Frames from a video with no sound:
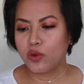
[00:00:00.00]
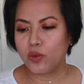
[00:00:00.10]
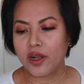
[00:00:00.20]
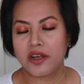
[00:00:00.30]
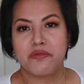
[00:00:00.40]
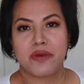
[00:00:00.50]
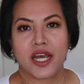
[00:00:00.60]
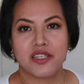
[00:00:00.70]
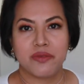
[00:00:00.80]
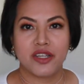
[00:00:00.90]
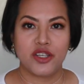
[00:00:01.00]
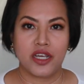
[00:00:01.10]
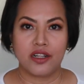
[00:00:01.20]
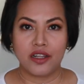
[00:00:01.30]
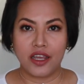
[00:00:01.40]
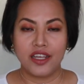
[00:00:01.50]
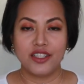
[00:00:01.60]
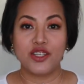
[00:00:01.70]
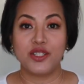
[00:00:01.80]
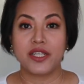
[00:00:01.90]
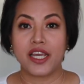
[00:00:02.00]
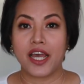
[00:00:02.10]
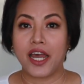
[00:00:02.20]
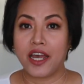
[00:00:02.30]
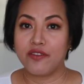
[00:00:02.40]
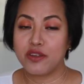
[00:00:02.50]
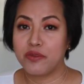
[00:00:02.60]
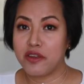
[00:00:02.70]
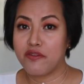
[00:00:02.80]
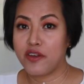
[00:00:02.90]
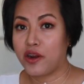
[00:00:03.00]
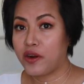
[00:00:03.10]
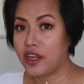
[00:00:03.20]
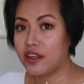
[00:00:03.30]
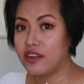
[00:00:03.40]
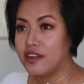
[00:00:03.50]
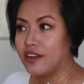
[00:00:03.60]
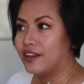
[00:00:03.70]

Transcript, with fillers: everyone, welcome back to my channel. And today I have something very